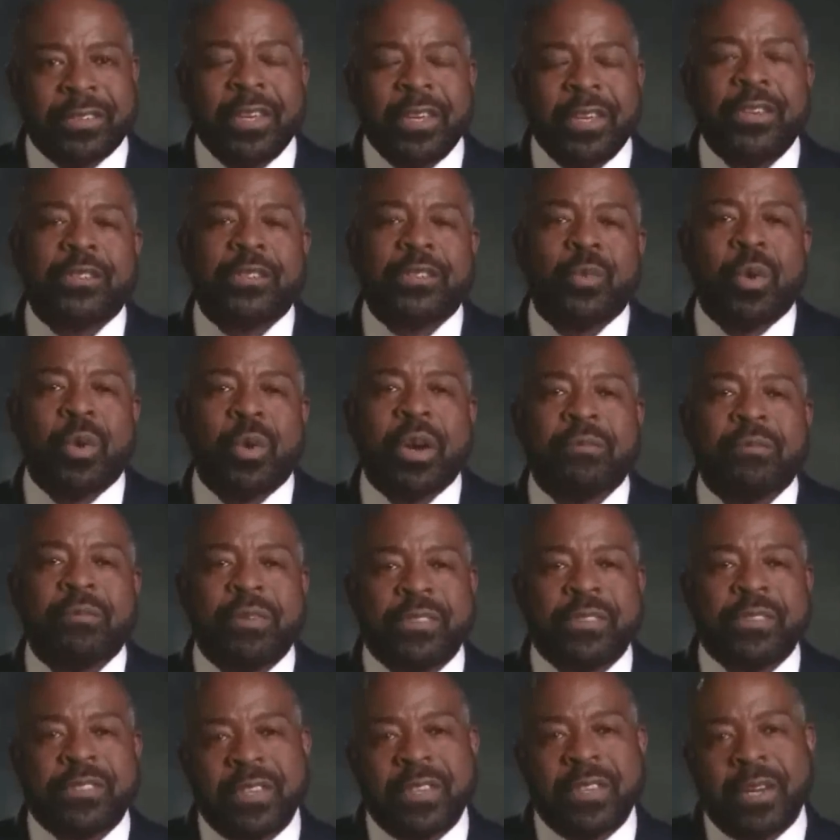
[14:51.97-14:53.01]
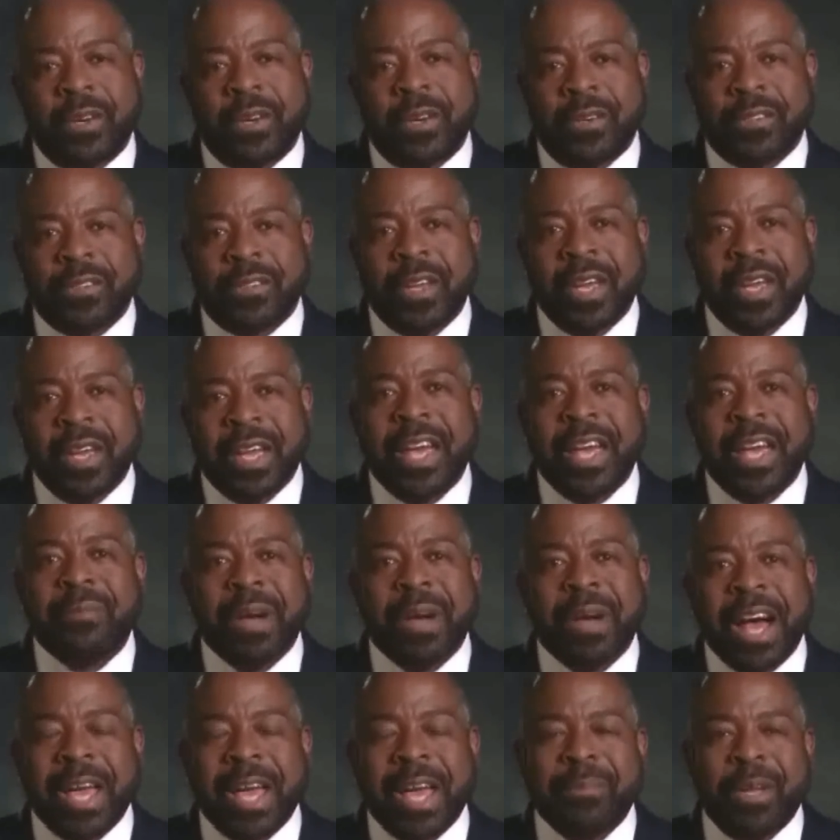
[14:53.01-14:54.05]
I used to work for Sears in
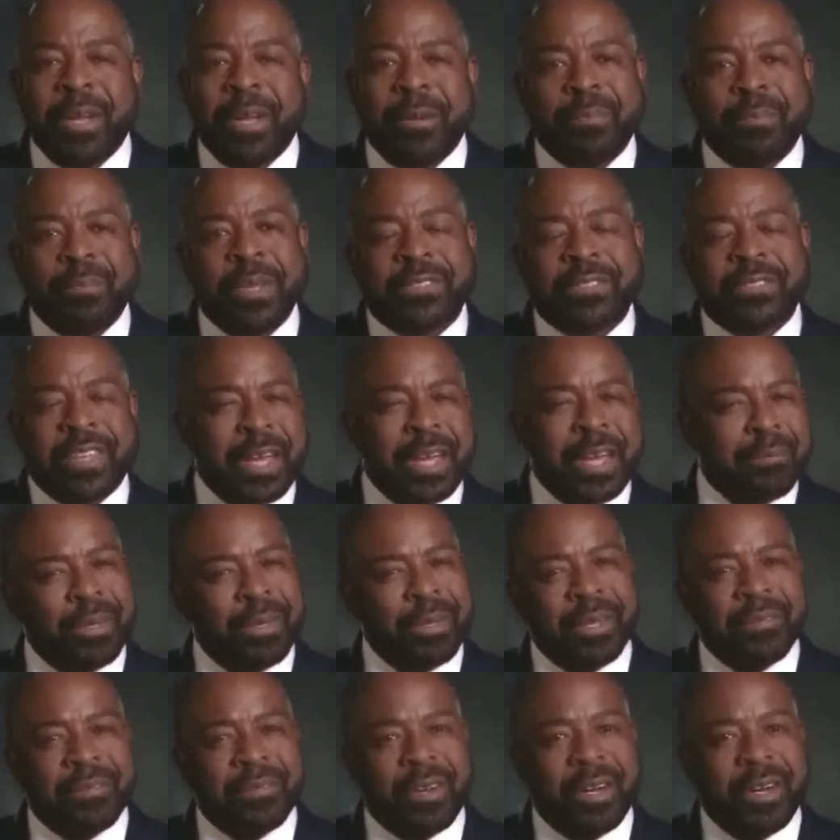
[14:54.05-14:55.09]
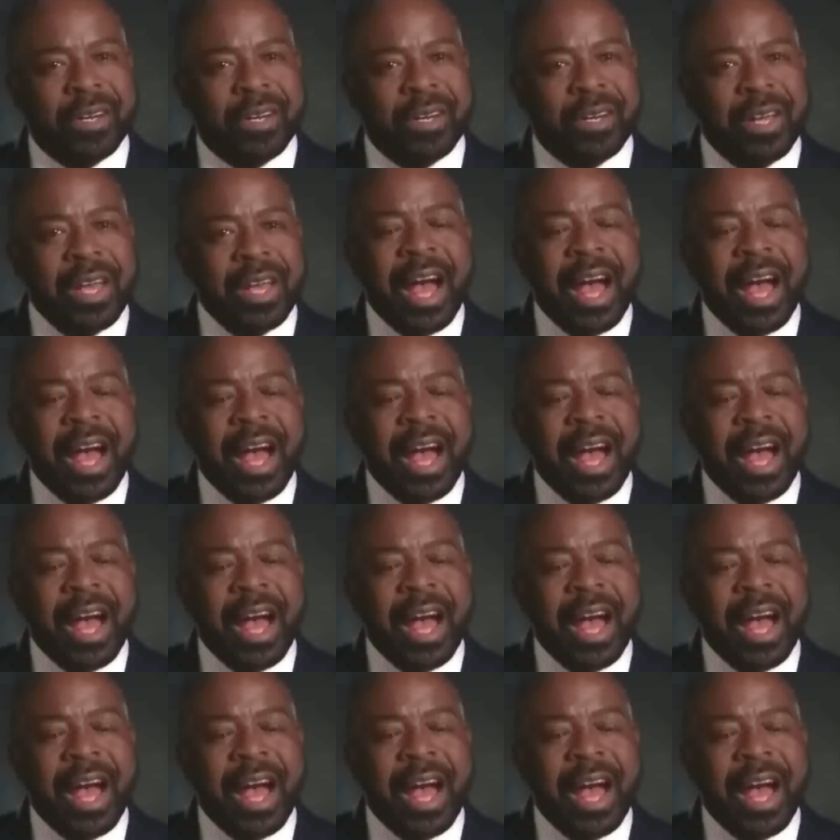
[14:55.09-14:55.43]
Miami on Biscayne Boulevard.